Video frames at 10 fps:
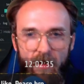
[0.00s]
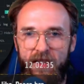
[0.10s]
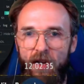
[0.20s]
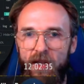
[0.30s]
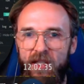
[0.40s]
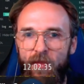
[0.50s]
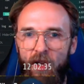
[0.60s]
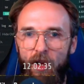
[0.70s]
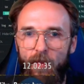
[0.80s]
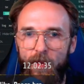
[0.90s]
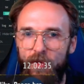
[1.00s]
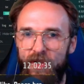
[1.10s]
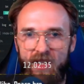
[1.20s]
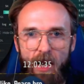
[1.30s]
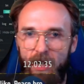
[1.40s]
That's awesome. I love people
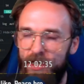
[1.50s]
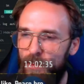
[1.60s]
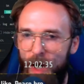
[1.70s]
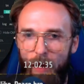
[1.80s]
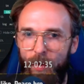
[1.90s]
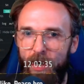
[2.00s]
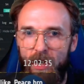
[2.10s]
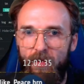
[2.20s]
just kind of just popping in.